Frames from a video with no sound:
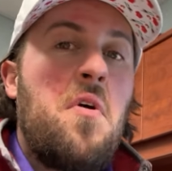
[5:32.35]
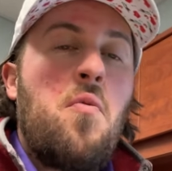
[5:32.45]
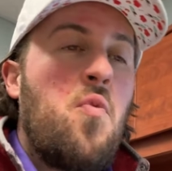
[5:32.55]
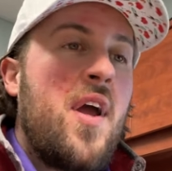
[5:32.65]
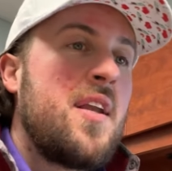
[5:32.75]

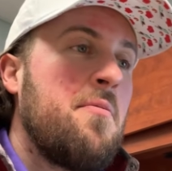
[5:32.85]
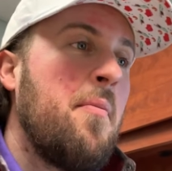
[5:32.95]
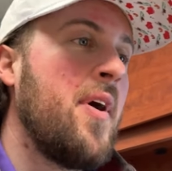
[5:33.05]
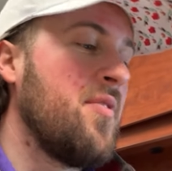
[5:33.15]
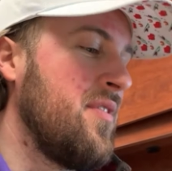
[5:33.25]
random
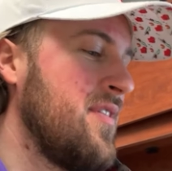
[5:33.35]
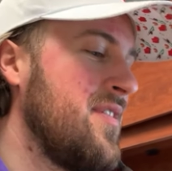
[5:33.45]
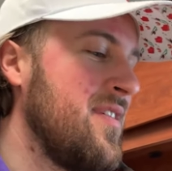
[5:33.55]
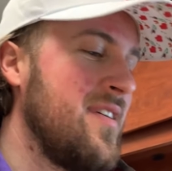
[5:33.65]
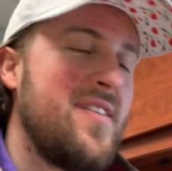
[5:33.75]
amount.
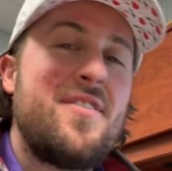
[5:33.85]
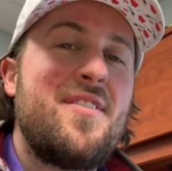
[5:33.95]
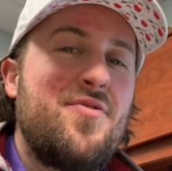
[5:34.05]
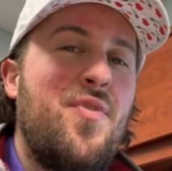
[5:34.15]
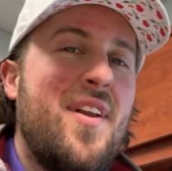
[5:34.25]

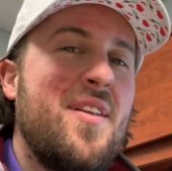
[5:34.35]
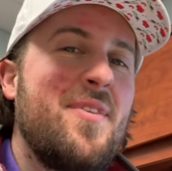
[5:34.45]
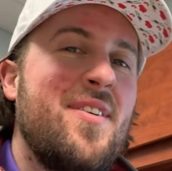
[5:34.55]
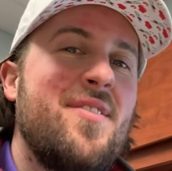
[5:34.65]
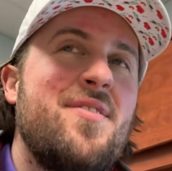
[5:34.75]
It's funny to
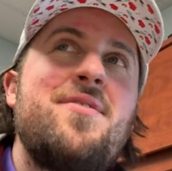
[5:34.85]
me.